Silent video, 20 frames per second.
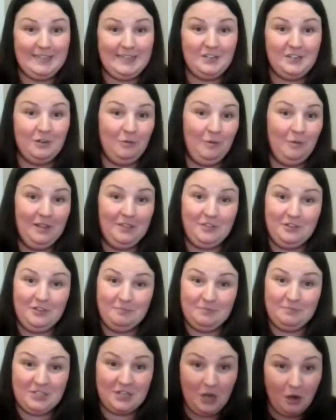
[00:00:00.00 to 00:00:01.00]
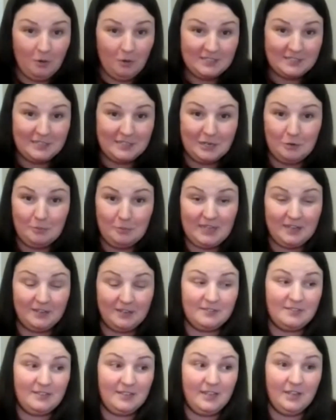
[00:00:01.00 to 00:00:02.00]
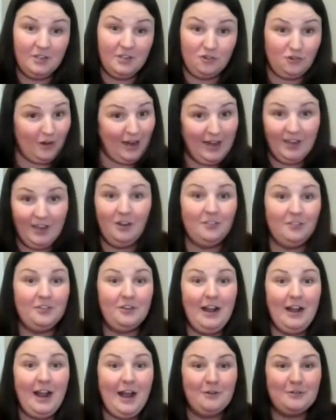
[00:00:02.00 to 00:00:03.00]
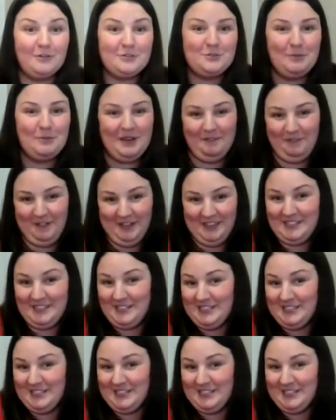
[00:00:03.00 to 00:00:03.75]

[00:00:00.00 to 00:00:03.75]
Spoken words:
I don't want them to go as low because he can drag it on the ground if it's